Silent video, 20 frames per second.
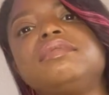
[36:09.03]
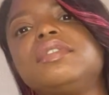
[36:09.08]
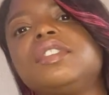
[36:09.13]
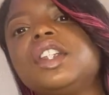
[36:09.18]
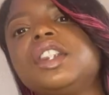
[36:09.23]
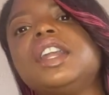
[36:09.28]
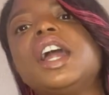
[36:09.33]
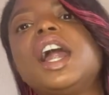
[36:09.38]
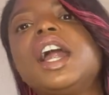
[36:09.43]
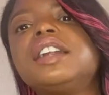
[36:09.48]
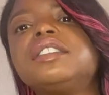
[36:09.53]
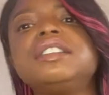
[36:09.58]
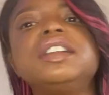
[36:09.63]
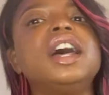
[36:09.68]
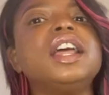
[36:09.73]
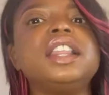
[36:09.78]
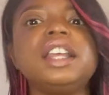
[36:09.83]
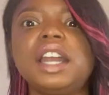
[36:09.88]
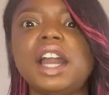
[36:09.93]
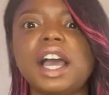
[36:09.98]
there is
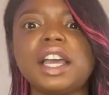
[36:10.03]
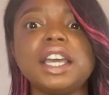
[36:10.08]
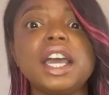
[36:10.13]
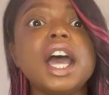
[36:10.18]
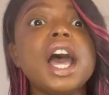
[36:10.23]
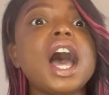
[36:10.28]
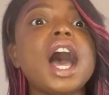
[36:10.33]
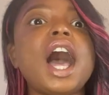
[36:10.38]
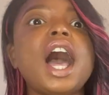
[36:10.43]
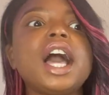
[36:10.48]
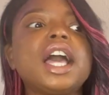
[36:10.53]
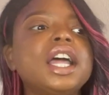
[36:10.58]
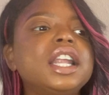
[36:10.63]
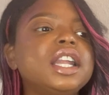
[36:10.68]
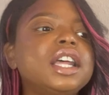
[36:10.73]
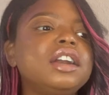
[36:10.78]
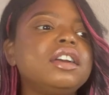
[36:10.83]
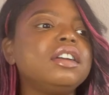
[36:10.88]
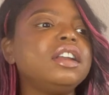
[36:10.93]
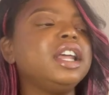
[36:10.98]
nothing I could
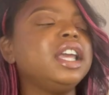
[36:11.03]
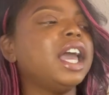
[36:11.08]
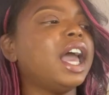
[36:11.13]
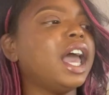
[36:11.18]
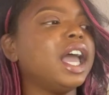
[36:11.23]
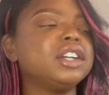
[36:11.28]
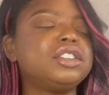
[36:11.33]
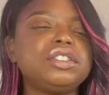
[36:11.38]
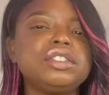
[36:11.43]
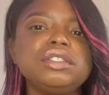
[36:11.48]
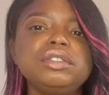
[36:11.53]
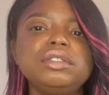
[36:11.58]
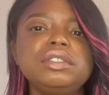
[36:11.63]
literally ask you